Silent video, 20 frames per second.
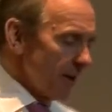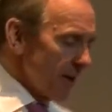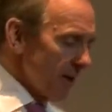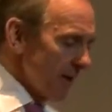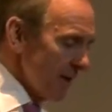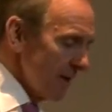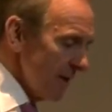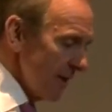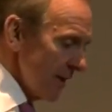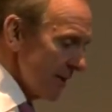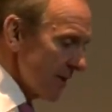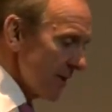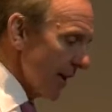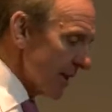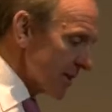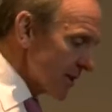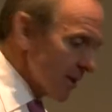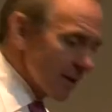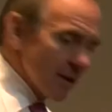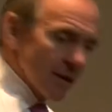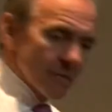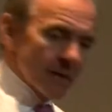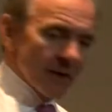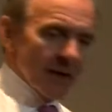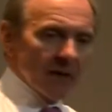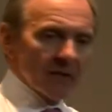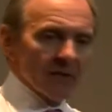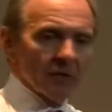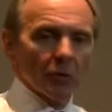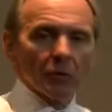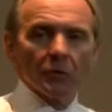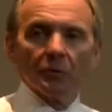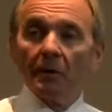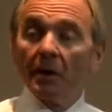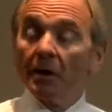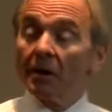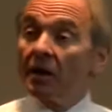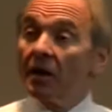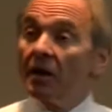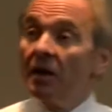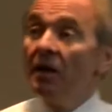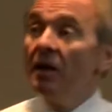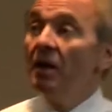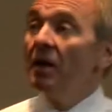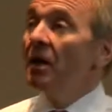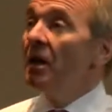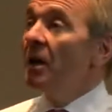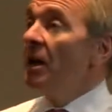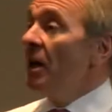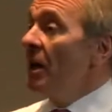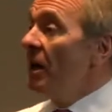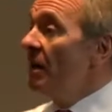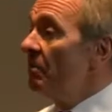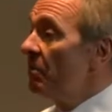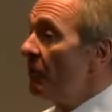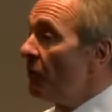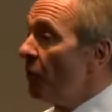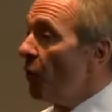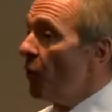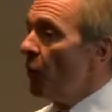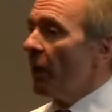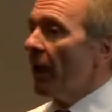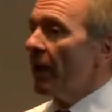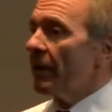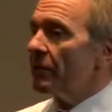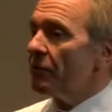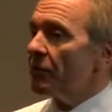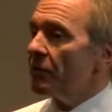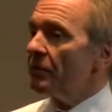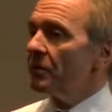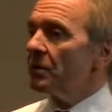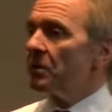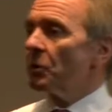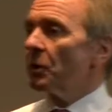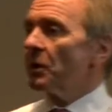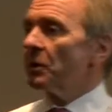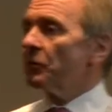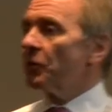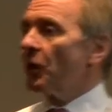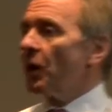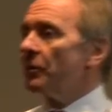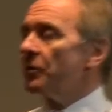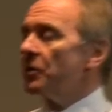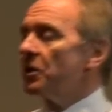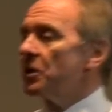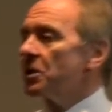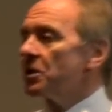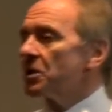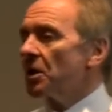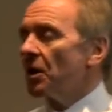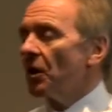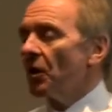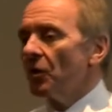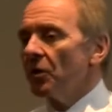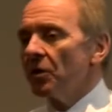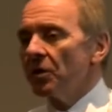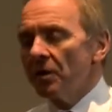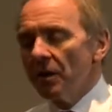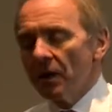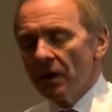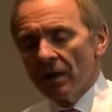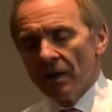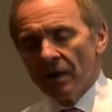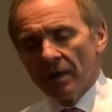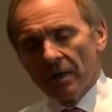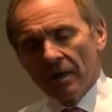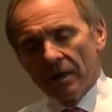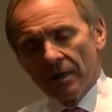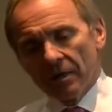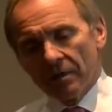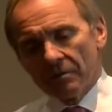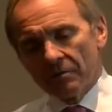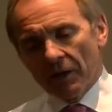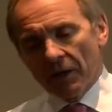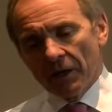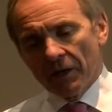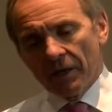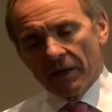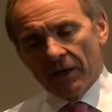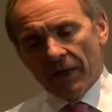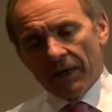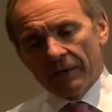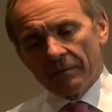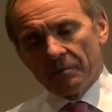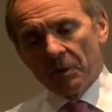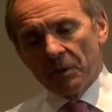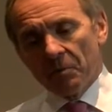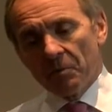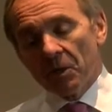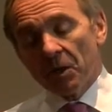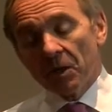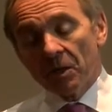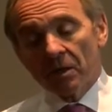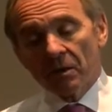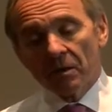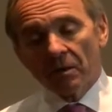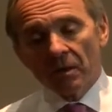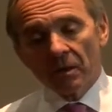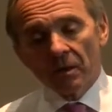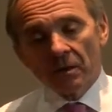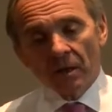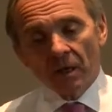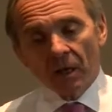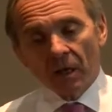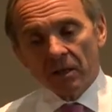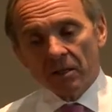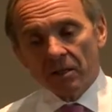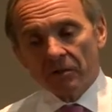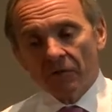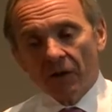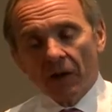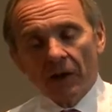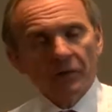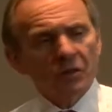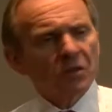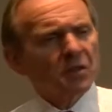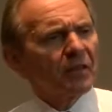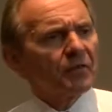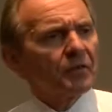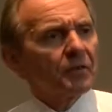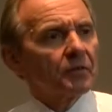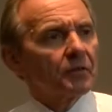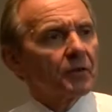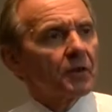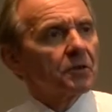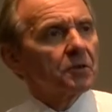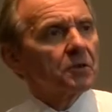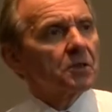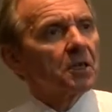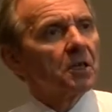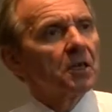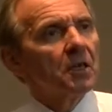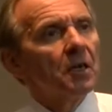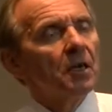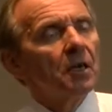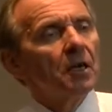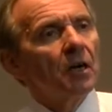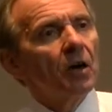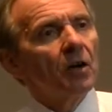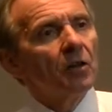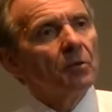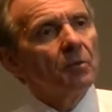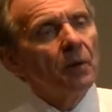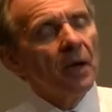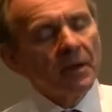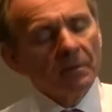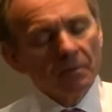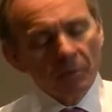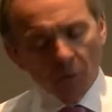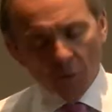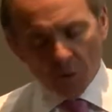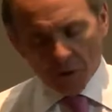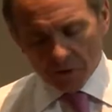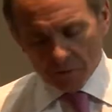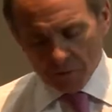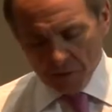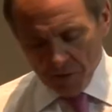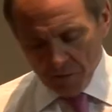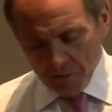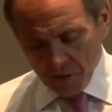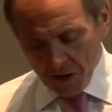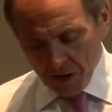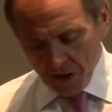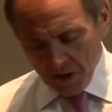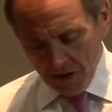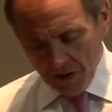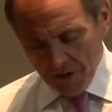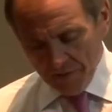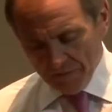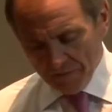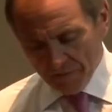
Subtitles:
an international company out of North America, and before that, 25 years at BP, the last 5 or 7 of those on the main board at BP.